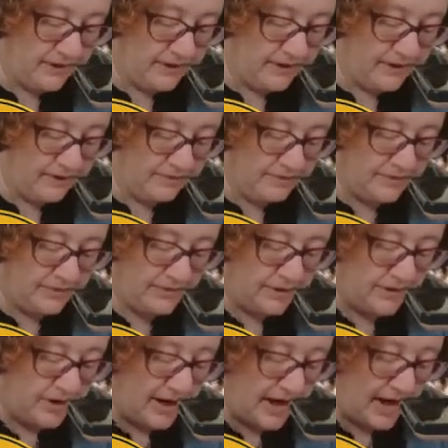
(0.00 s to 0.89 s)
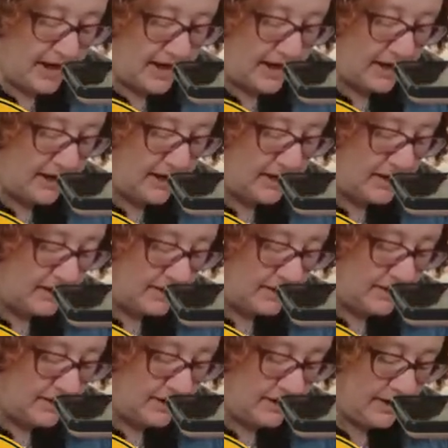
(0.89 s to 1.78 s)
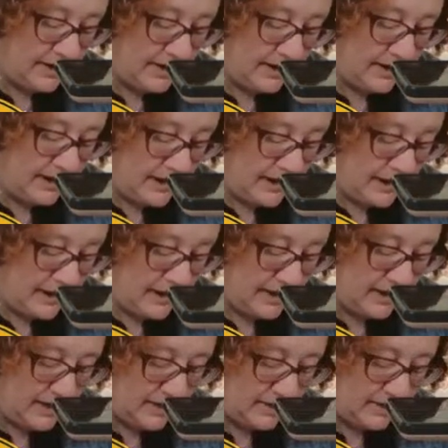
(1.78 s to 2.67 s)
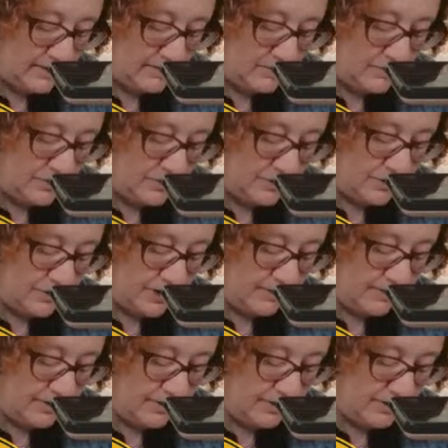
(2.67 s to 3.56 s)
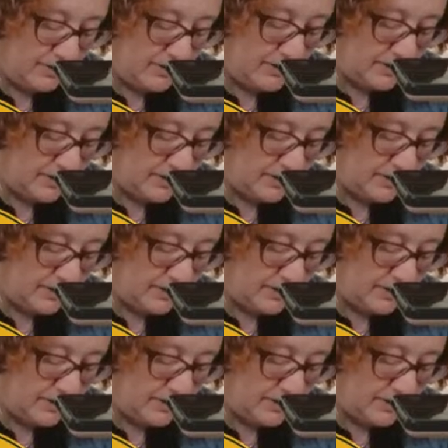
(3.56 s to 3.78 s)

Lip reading: And we'll start adding in some more strips.